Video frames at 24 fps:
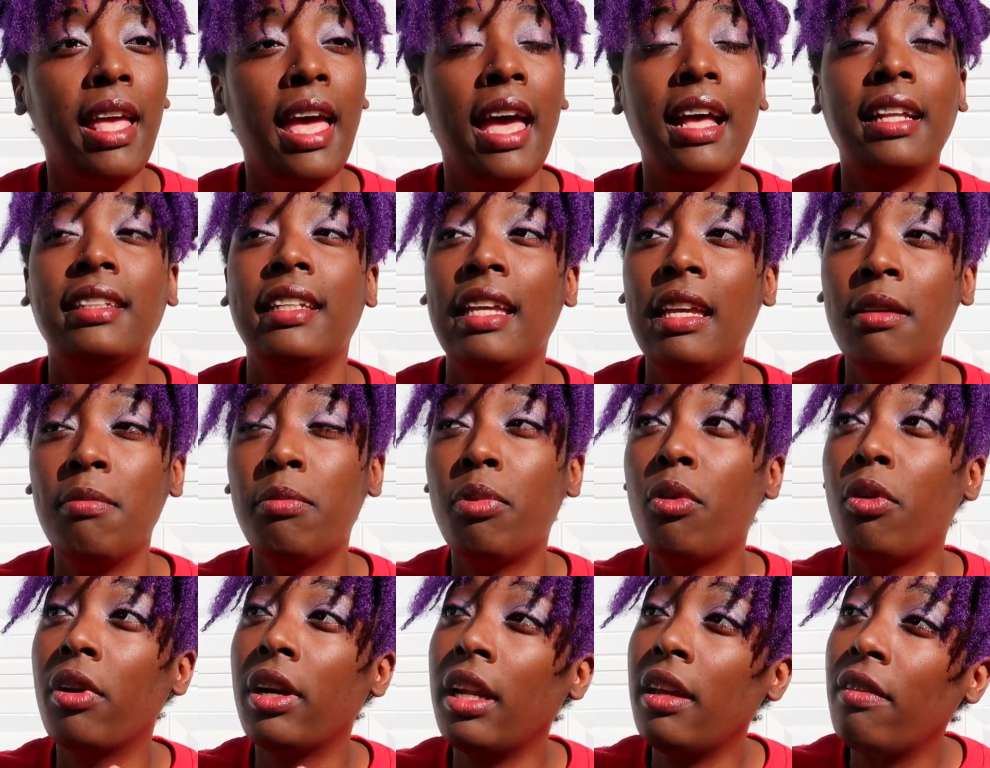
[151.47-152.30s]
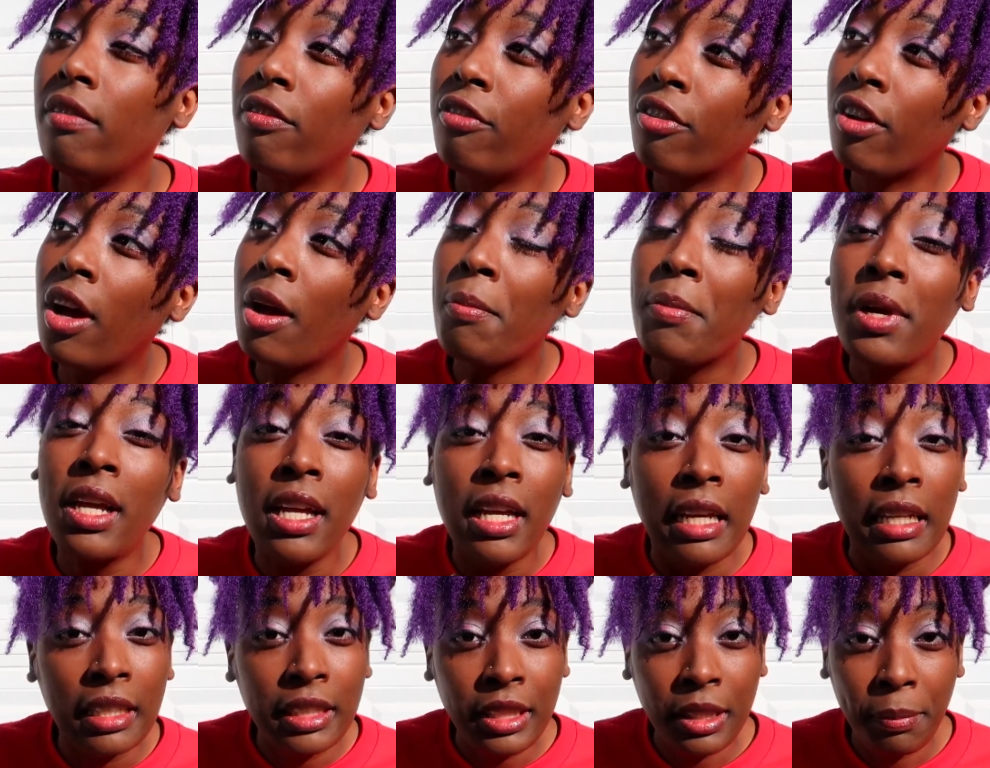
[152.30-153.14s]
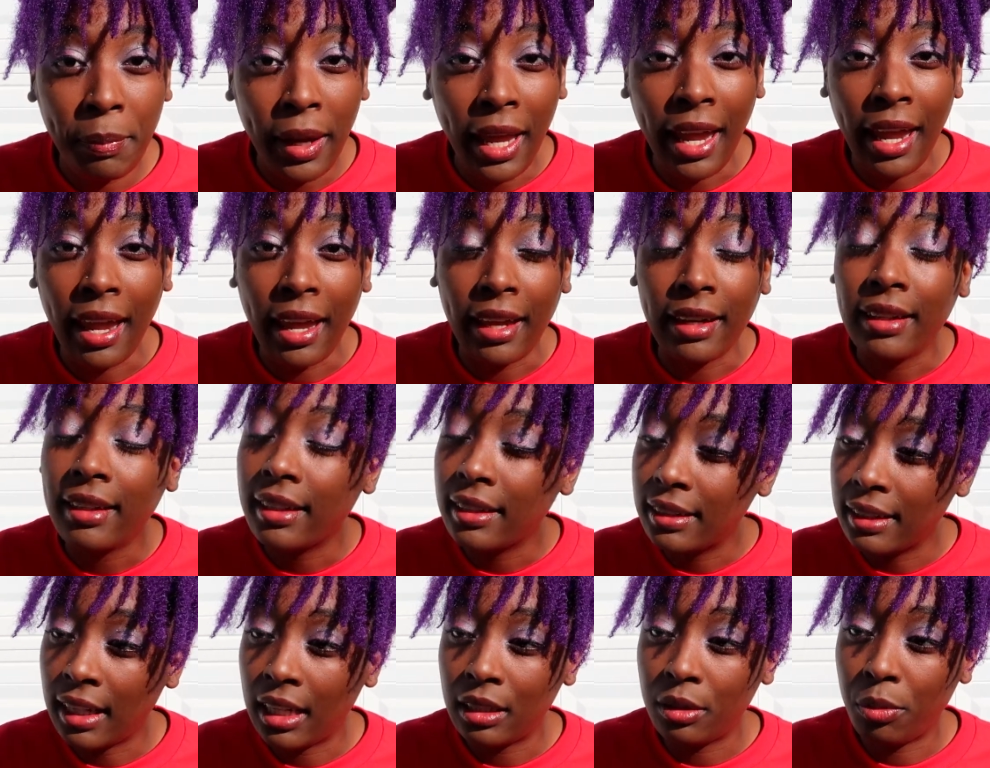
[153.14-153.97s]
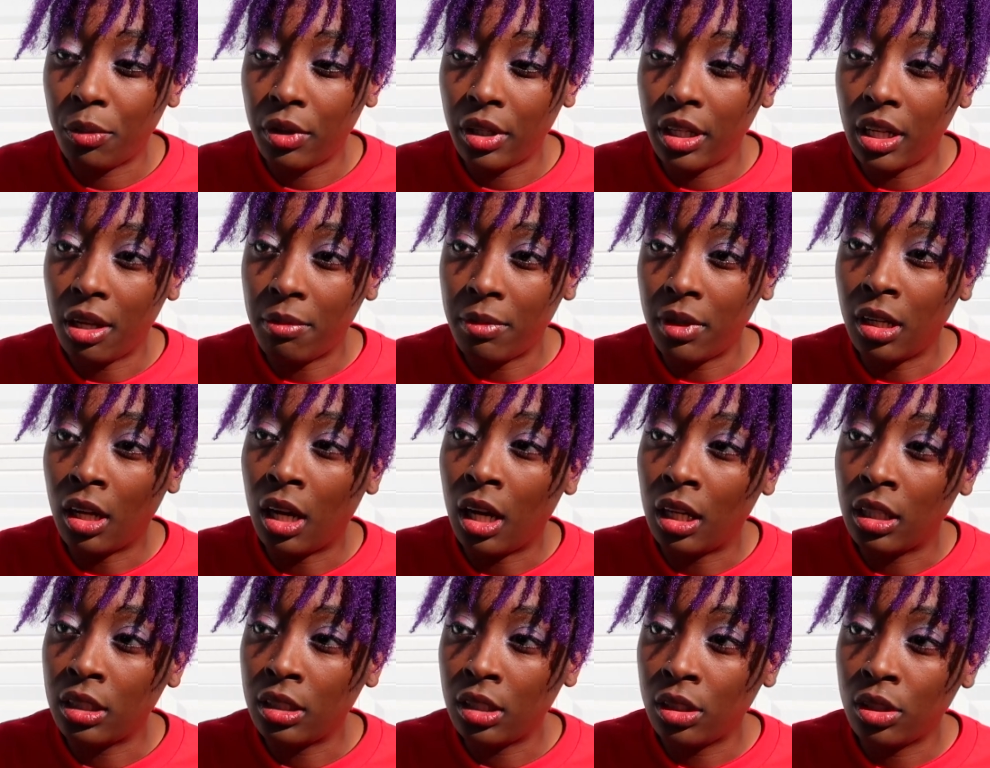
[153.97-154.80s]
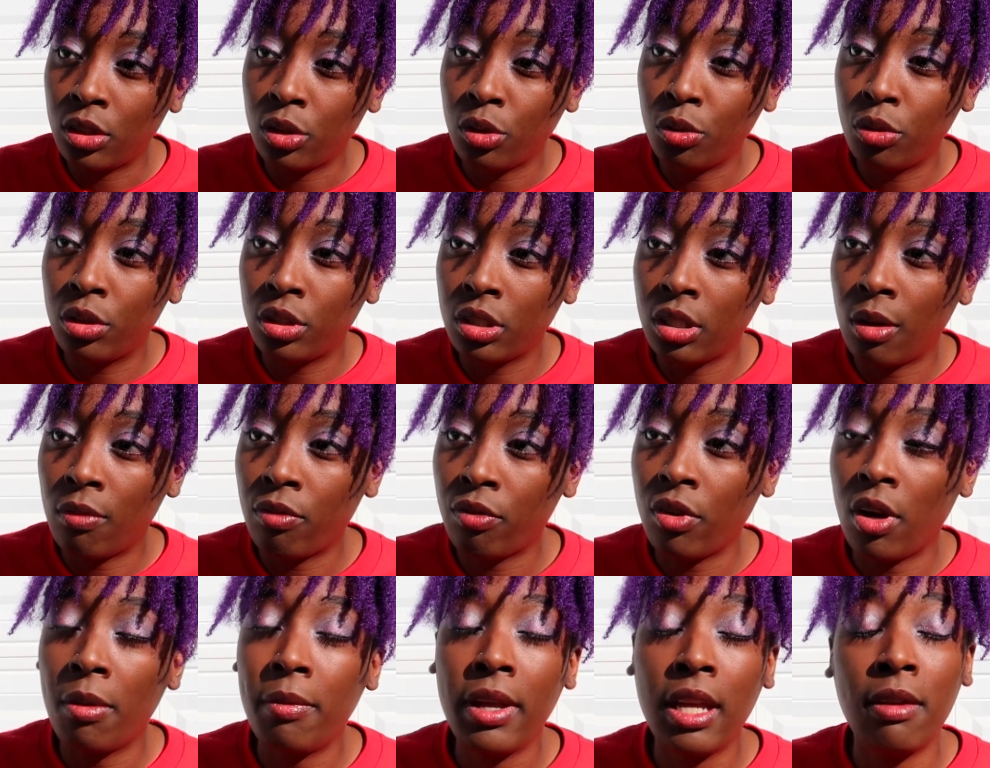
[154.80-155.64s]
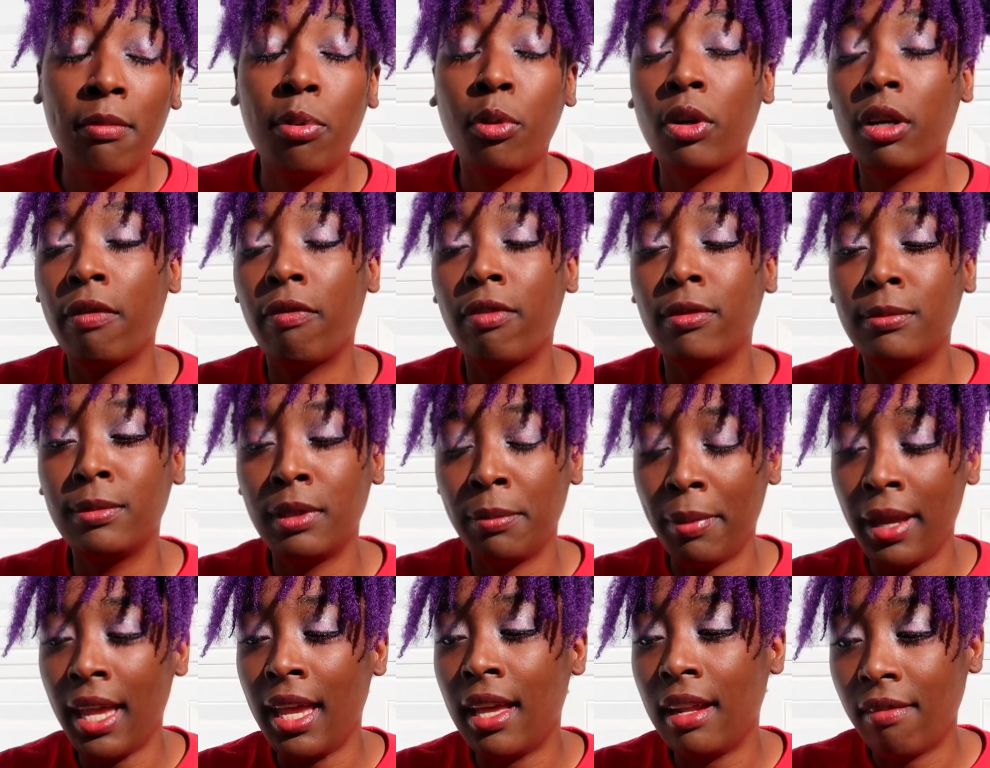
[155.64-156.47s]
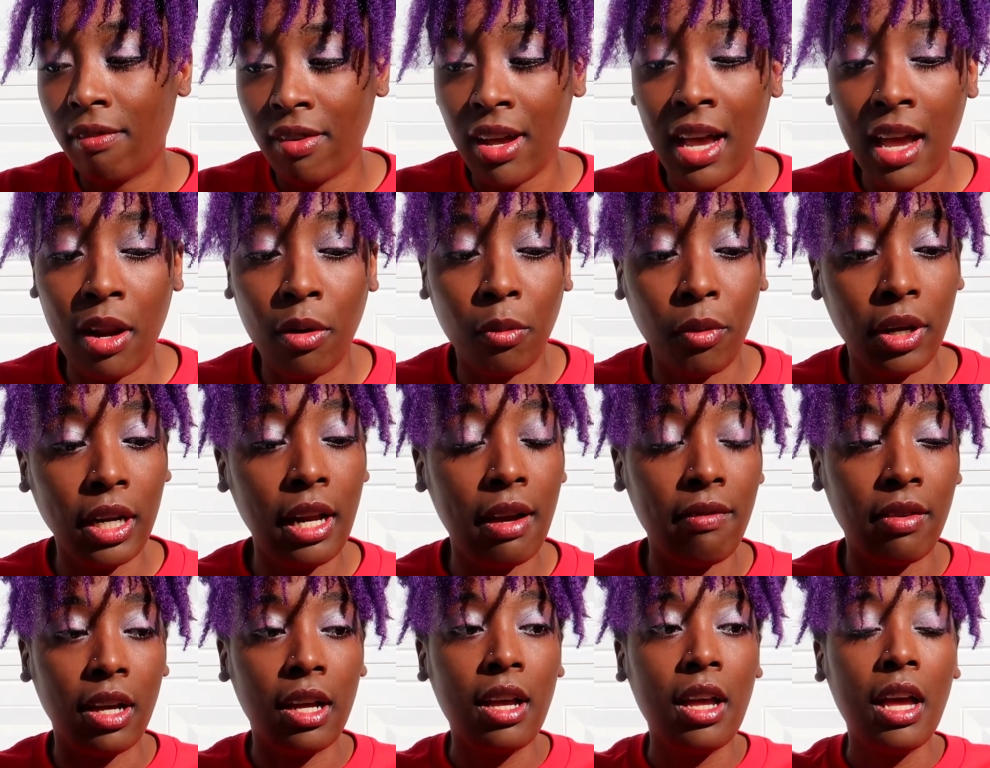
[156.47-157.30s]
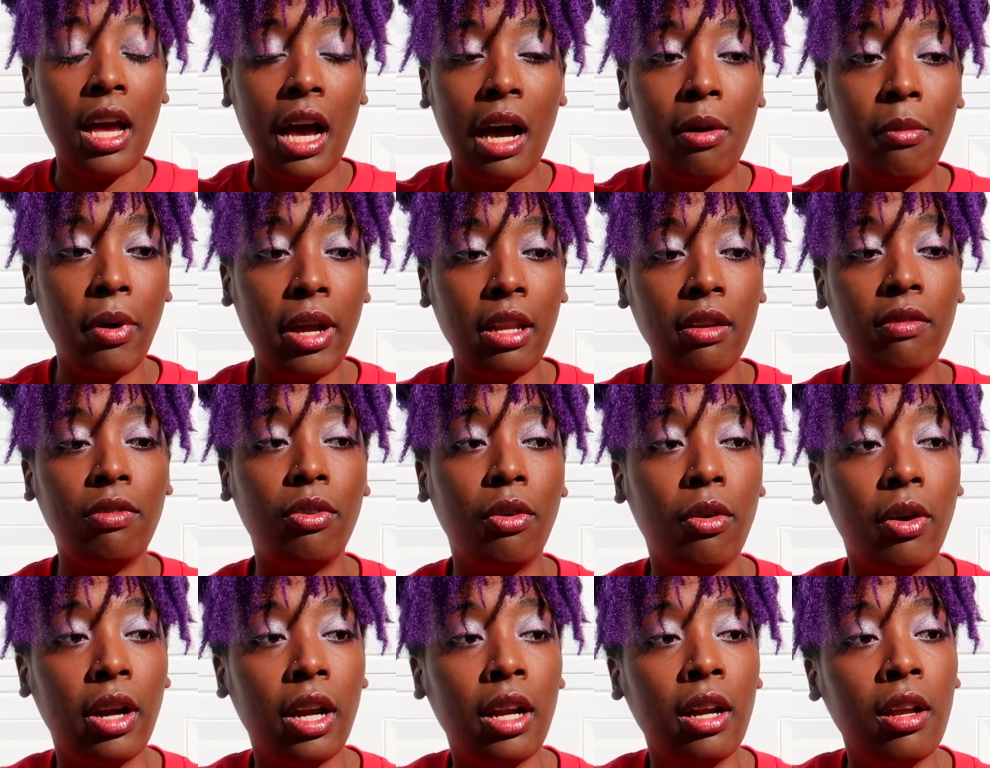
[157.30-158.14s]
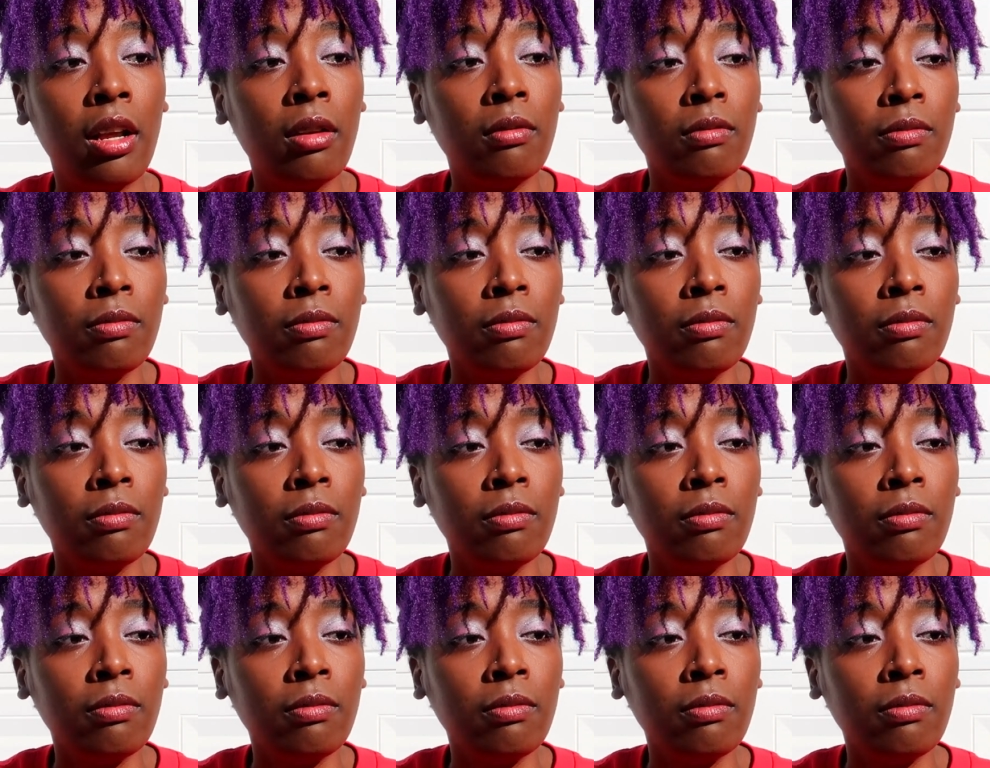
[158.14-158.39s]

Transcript: They had to import it from Japan, because that's where Yamaha's scooters come from, imported from Japan. Fine, whatever, I'm waiting for it.